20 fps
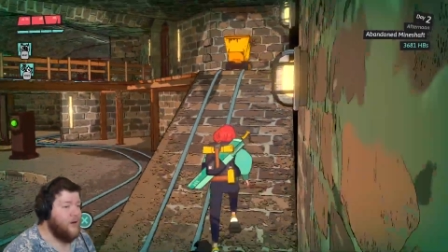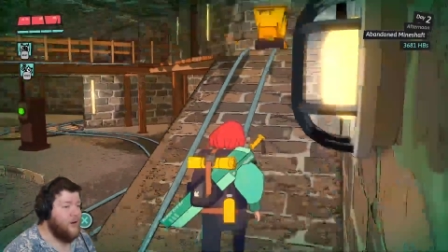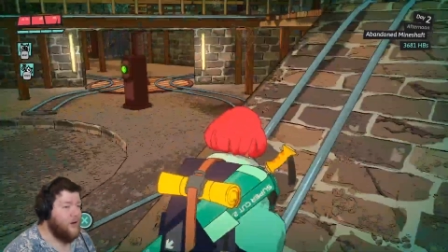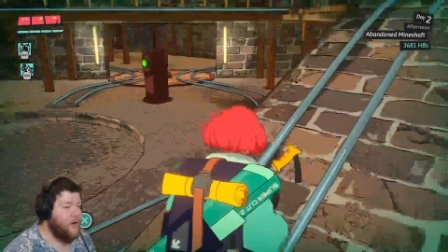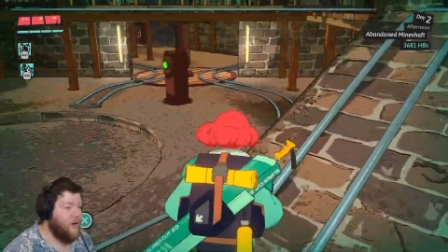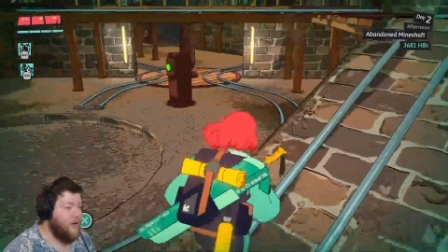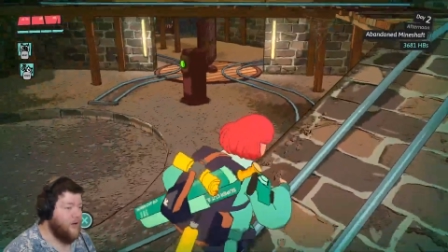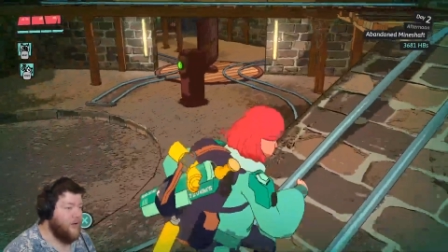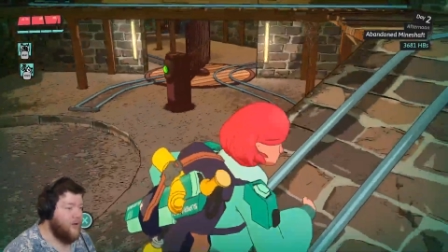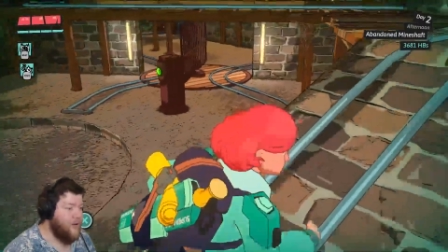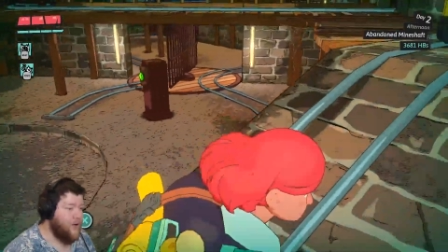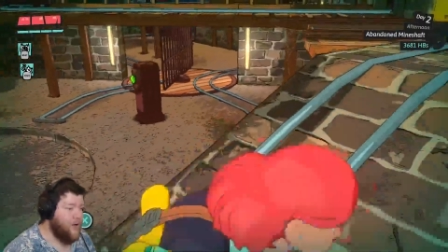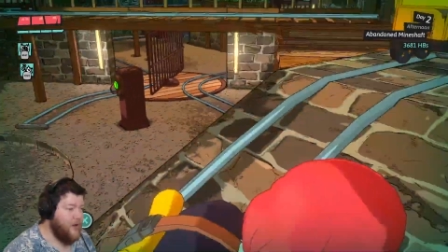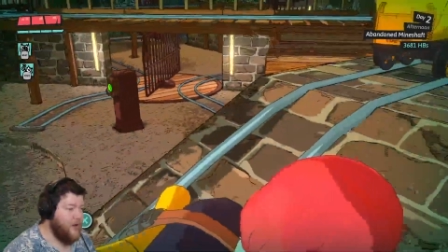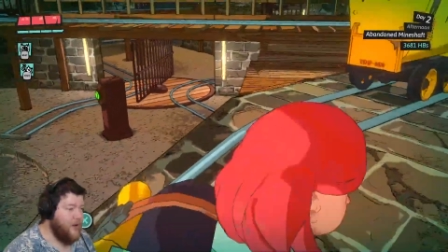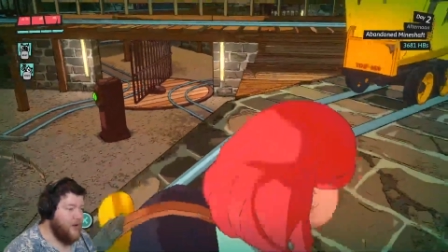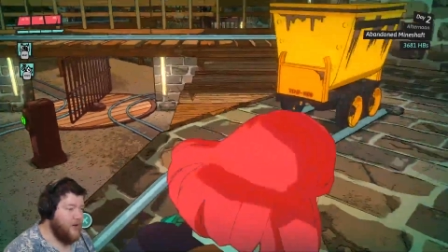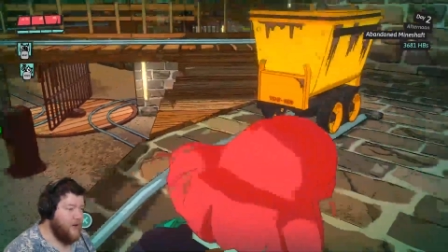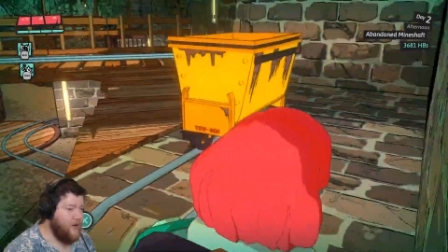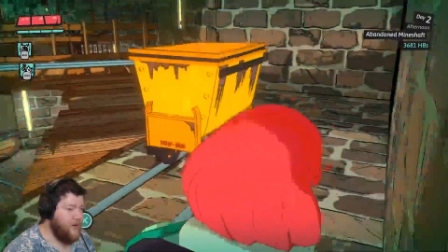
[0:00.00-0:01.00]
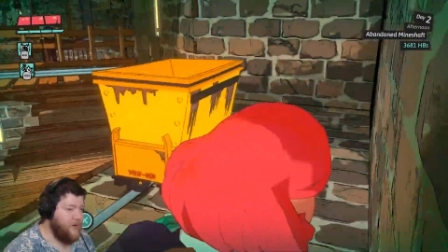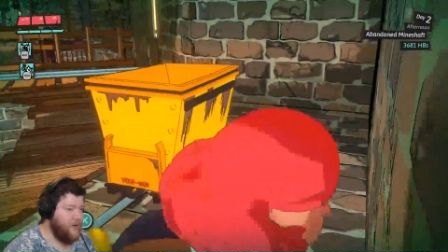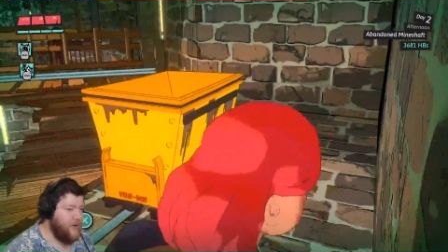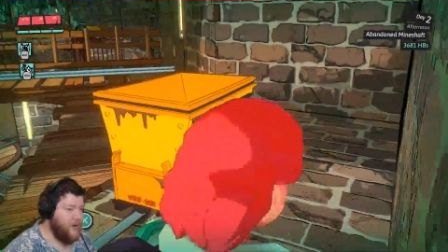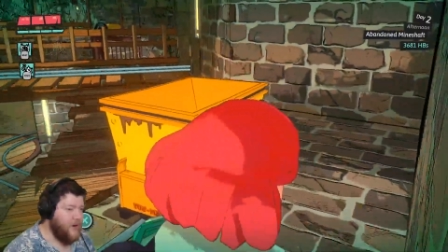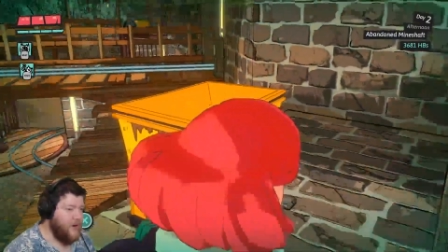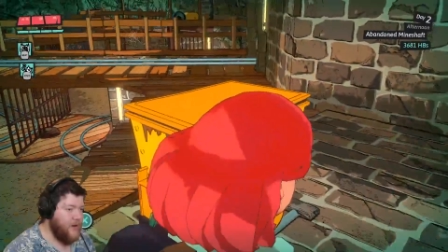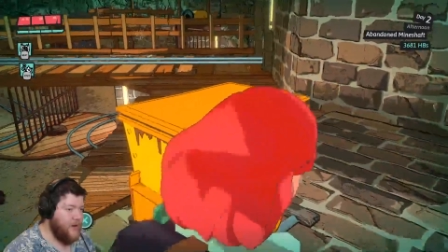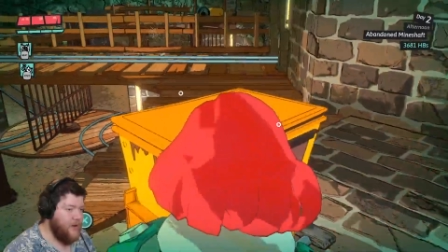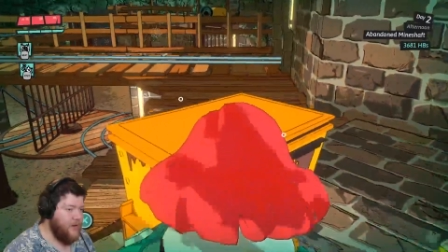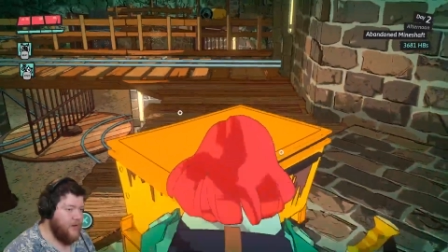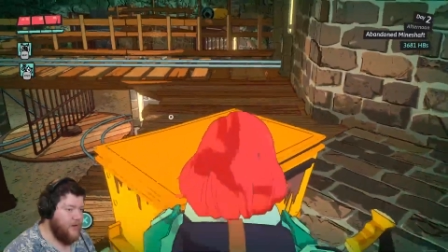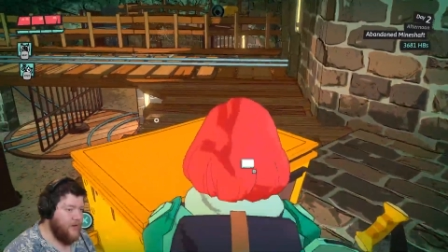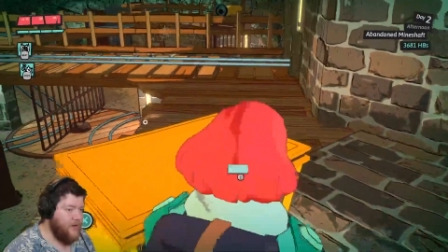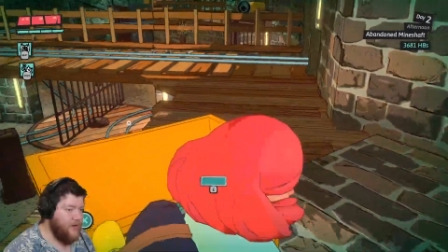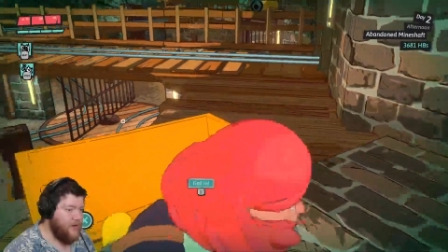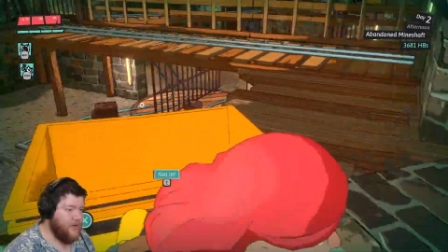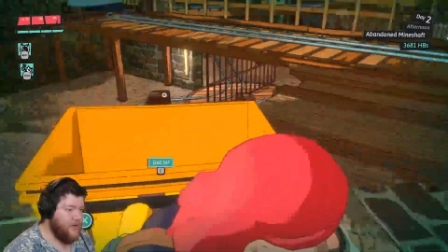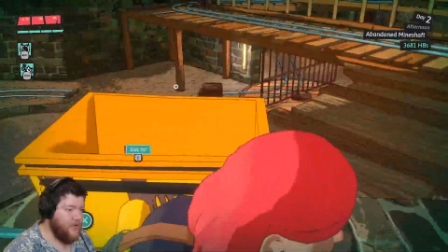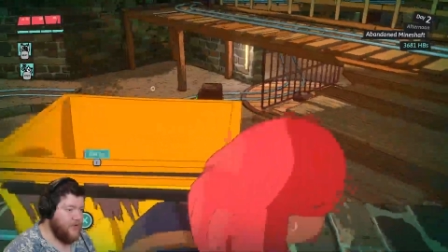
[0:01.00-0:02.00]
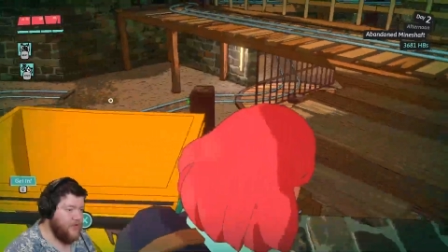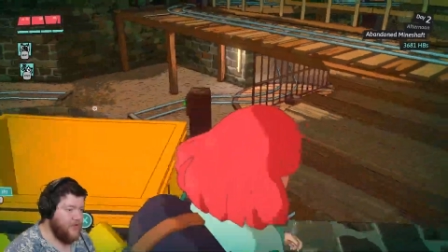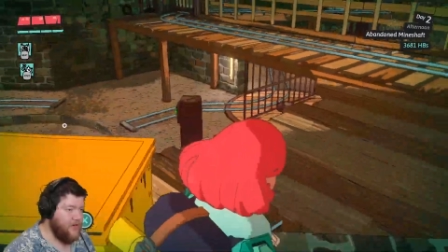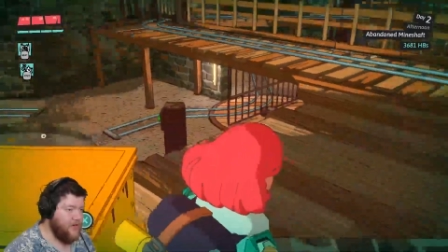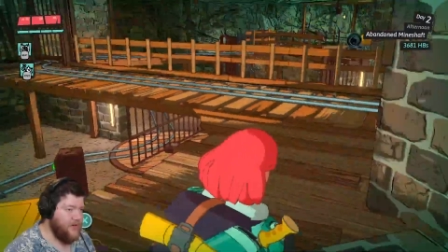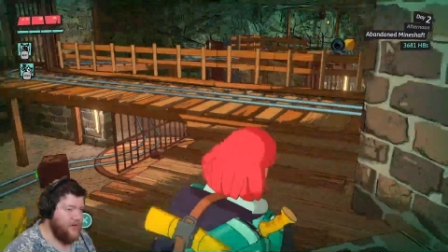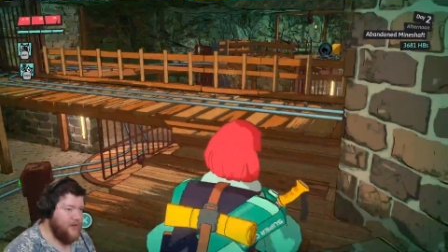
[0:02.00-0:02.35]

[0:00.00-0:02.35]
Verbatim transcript: All right. Okay. Is this another